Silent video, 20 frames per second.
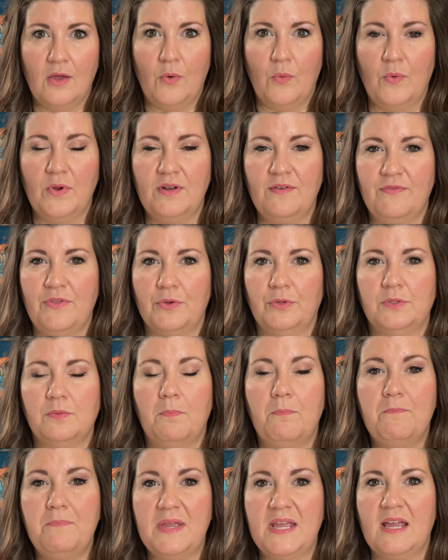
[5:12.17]
One of those
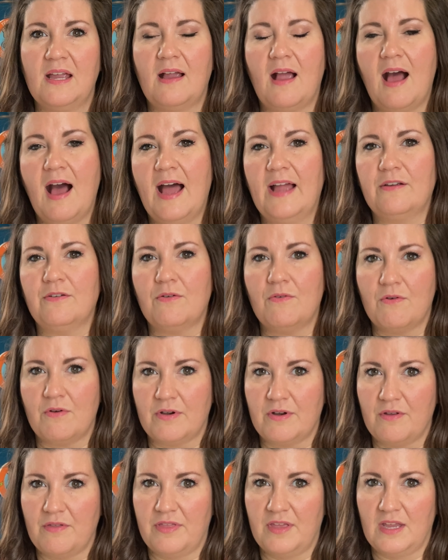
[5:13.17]
big higher
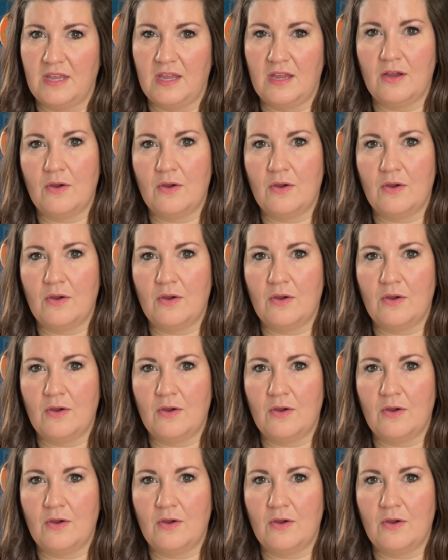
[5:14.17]
order thinking